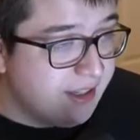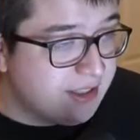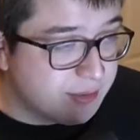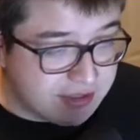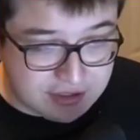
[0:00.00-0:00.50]

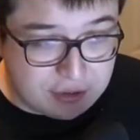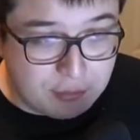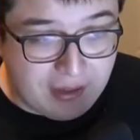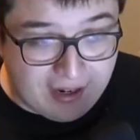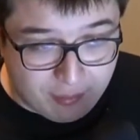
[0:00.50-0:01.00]
as well as the new
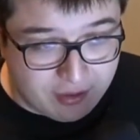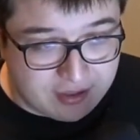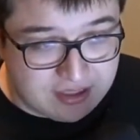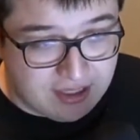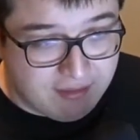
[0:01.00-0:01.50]
MacBook
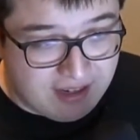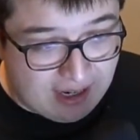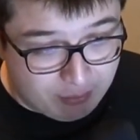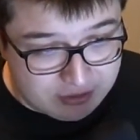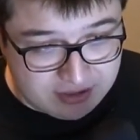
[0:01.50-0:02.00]
stuff that
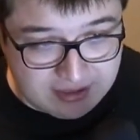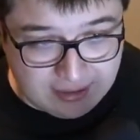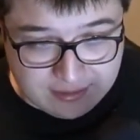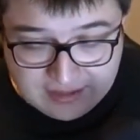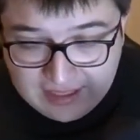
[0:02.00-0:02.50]
Apple just
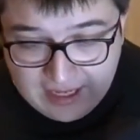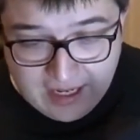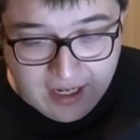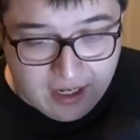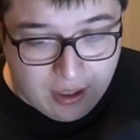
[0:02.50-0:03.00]
announced
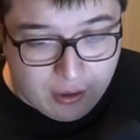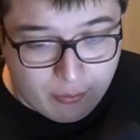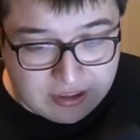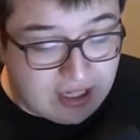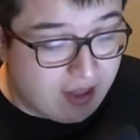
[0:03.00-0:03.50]
today,
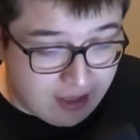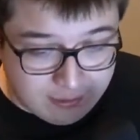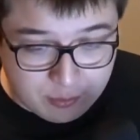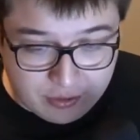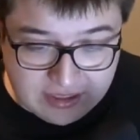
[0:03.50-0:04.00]
which I thought
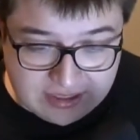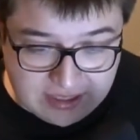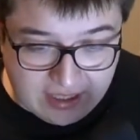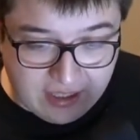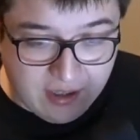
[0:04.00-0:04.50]
was pretty
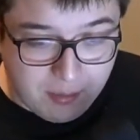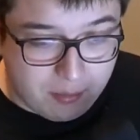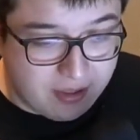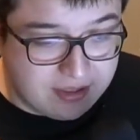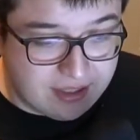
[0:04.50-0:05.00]
exciting, but